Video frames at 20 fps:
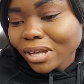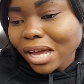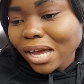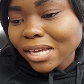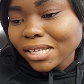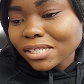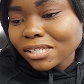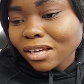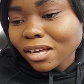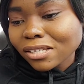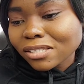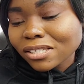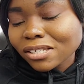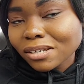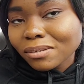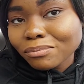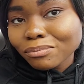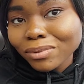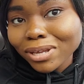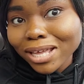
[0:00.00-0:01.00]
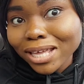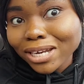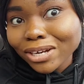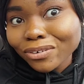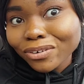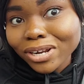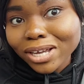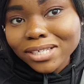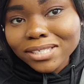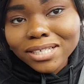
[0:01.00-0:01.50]
I saw some
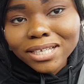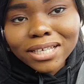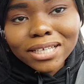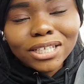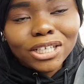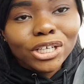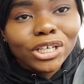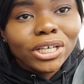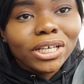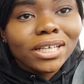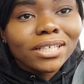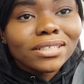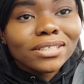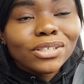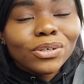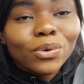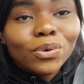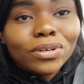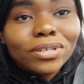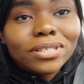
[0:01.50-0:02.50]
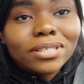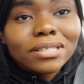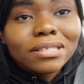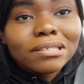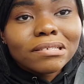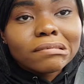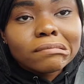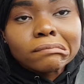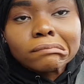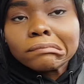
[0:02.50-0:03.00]
anorexic looking
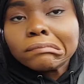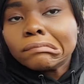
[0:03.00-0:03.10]
horses.